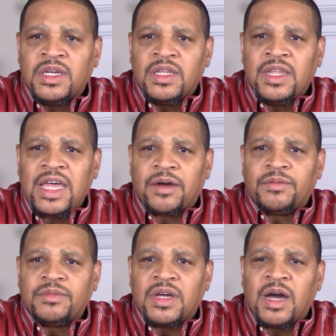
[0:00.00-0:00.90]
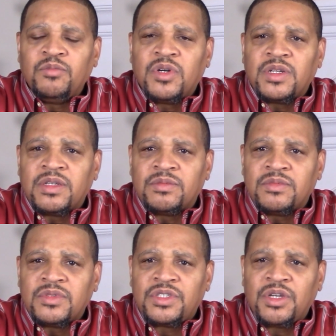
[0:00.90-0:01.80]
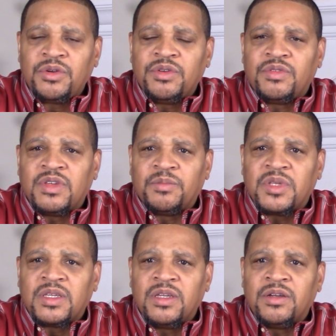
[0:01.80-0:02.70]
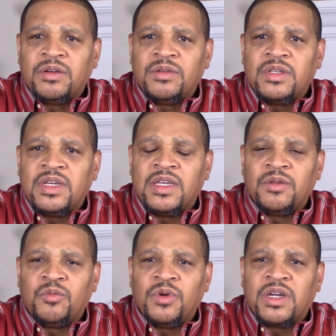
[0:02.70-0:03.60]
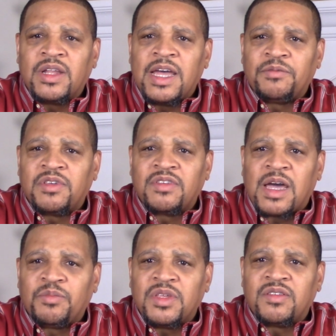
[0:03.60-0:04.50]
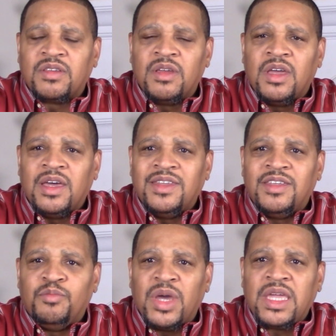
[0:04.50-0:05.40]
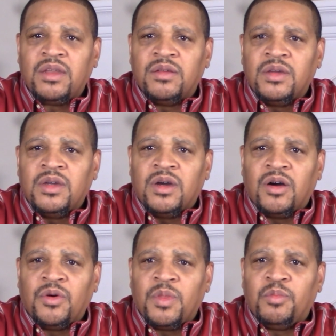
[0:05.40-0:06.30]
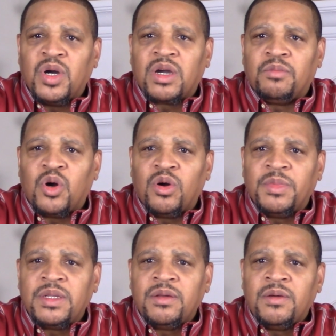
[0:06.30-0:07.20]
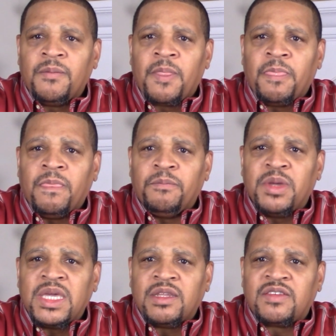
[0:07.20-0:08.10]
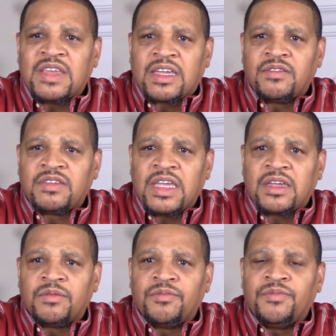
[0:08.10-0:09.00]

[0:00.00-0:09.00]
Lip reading: Now, I'm going to show you something here, and we're going to have to stop this debate on the Book of Mormon being the second stick.